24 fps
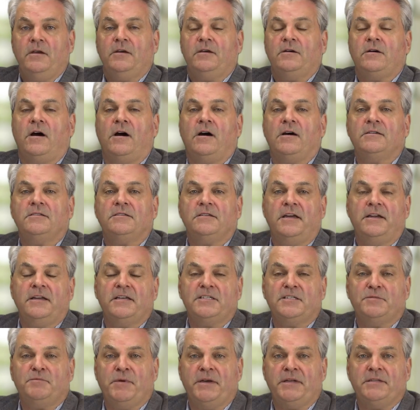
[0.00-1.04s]
Costs and
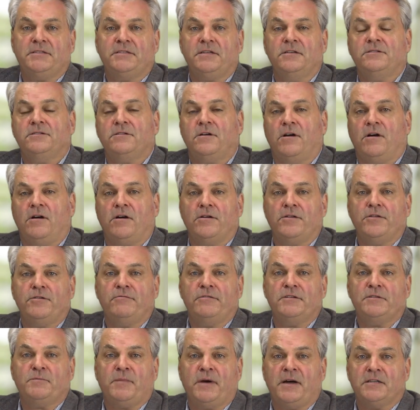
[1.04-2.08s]
expenses are the
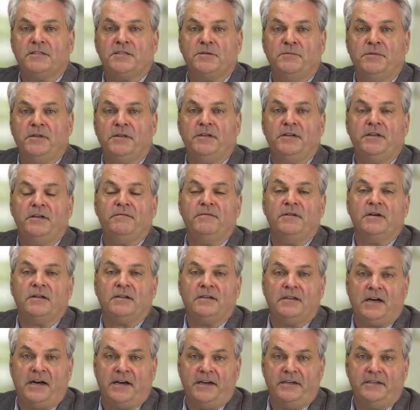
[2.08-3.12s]
responsibility of the
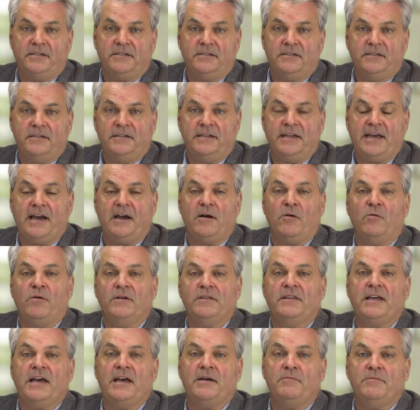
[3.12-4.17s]
client. Now,
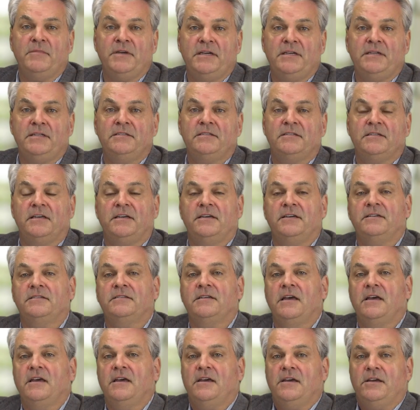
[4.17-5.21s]
what that means is
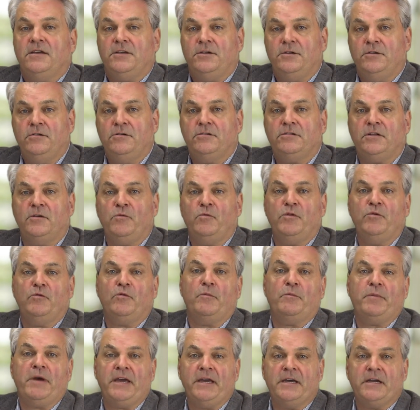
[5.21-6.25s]
usually we
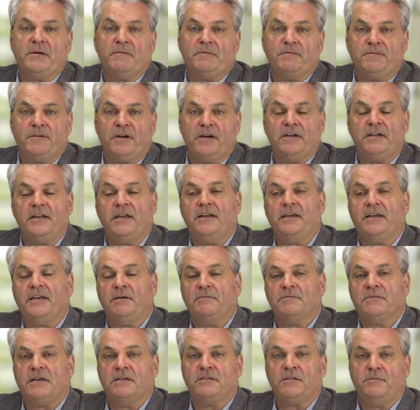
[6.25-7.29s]
will pay it up front and it
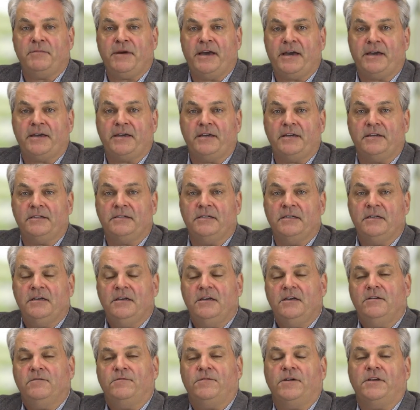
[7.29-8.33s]
comes out the back end.
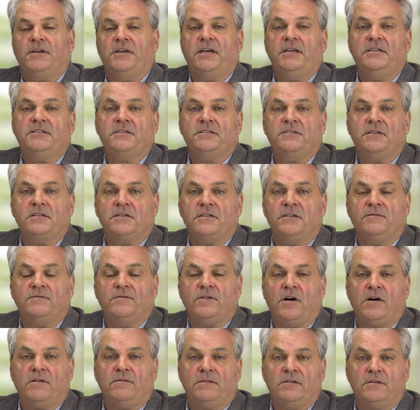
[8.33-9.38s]
For a case that doesn't
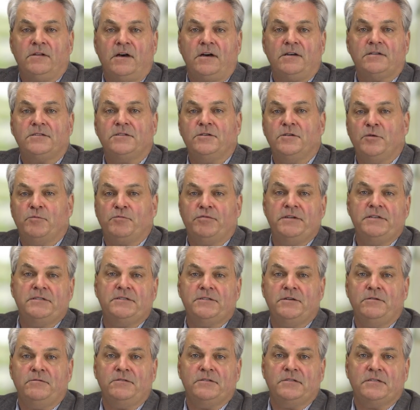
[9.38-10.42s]
involve a lawsuit, a
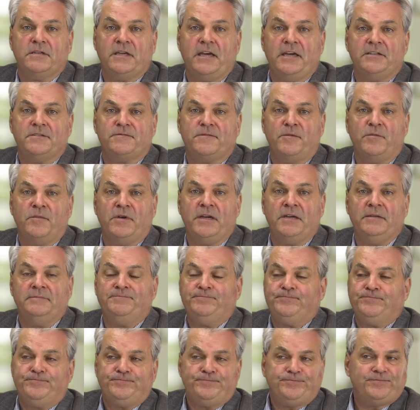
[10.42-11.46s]
pre-suit case for me,
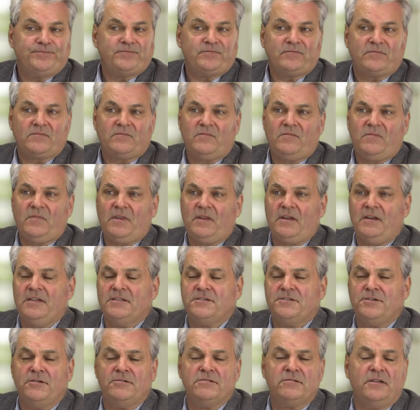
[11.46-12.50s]

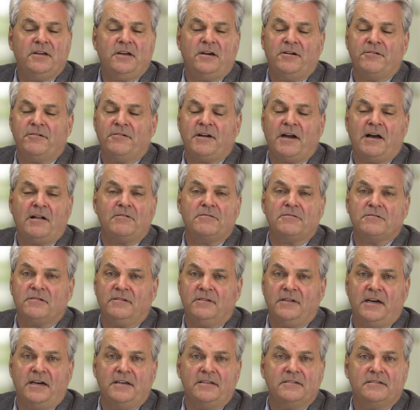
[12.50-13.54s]
it's usually $100 or
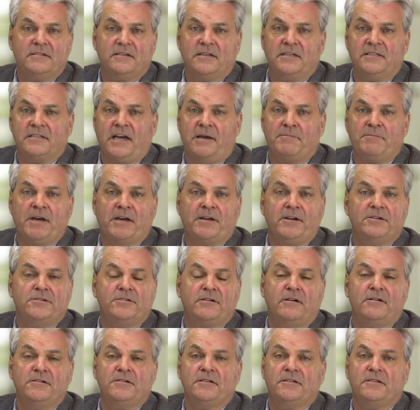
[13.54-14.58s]
less because I'm not going to
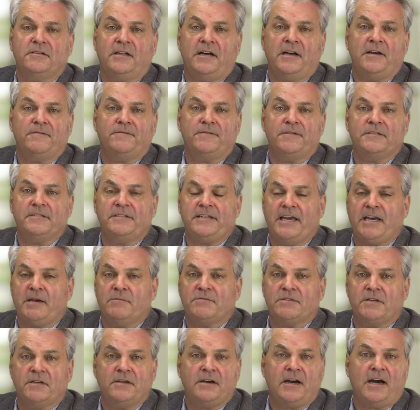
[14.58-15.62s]
charge a client for
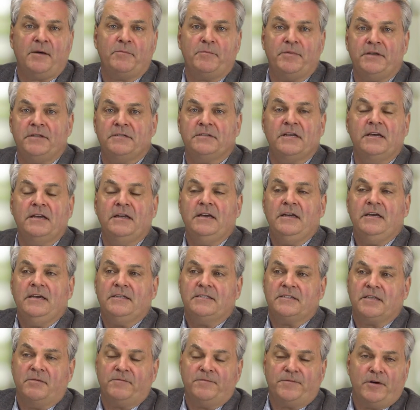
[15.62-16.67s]
stamps and copies.
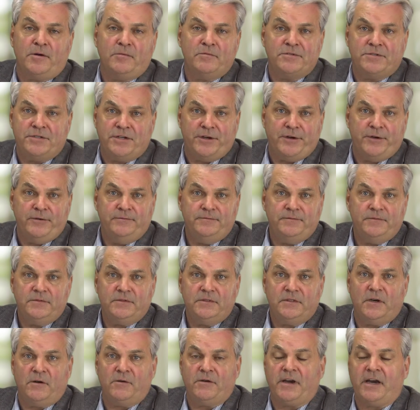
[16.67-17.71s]
Some firms do,
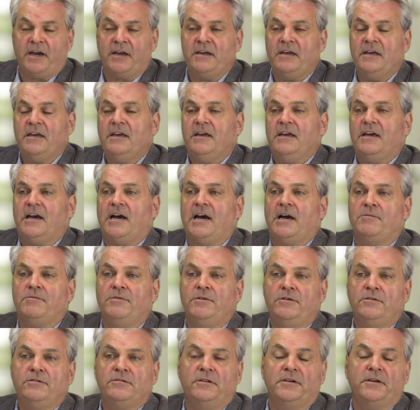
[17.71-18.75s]
okay? I'm
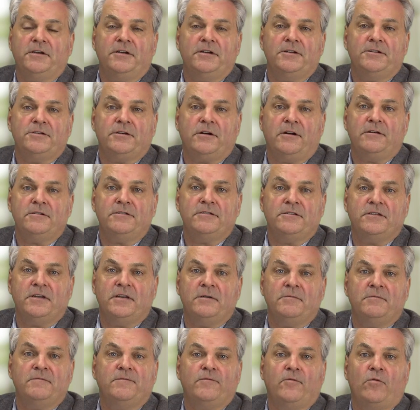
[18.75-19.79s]
usually going to charge
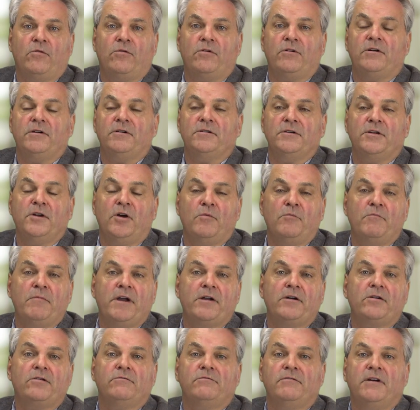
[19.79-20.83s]
them for,
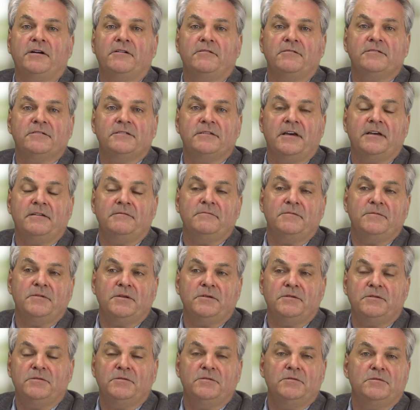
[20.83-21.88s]
medical records that
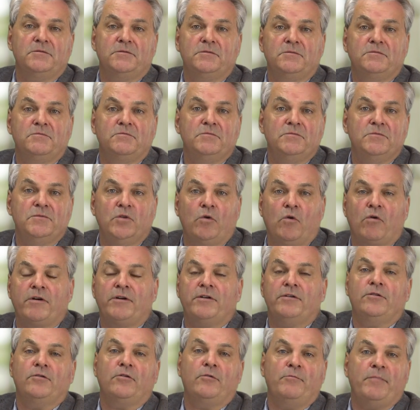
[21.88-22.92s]

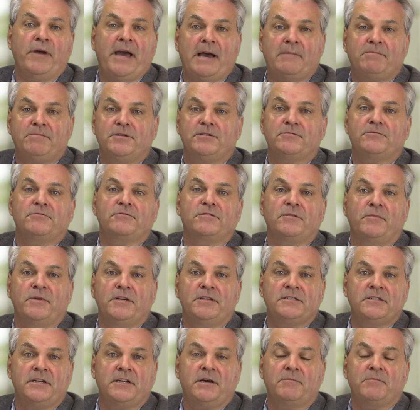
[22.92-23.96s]
Norton or Baptist or somebody
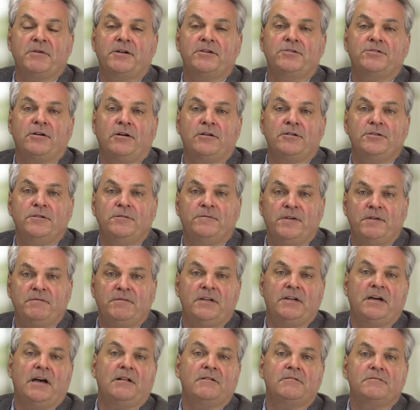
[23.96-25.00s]
said, I'm going to charge you
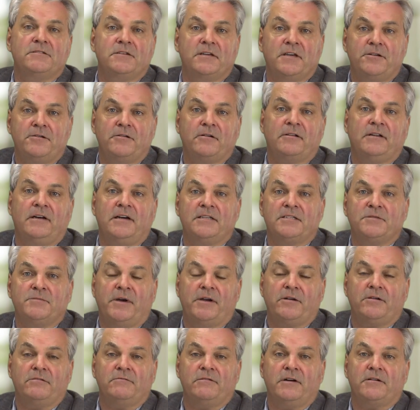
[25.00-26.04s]
$50 to get your client's
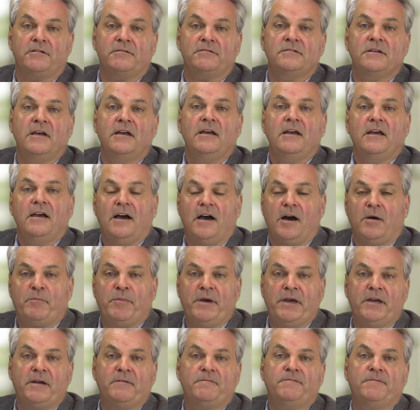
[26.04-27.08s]
medical records. I'll
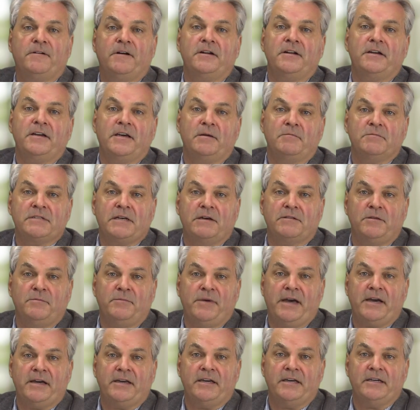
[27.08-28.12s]
pay it up front and it comes out the
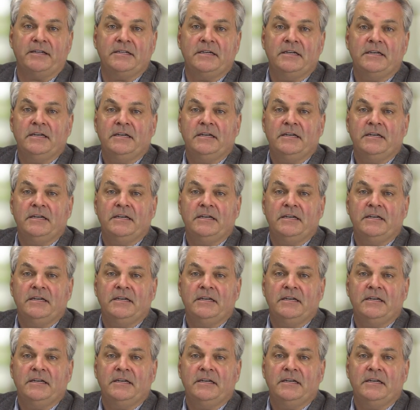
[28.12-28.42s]
back end.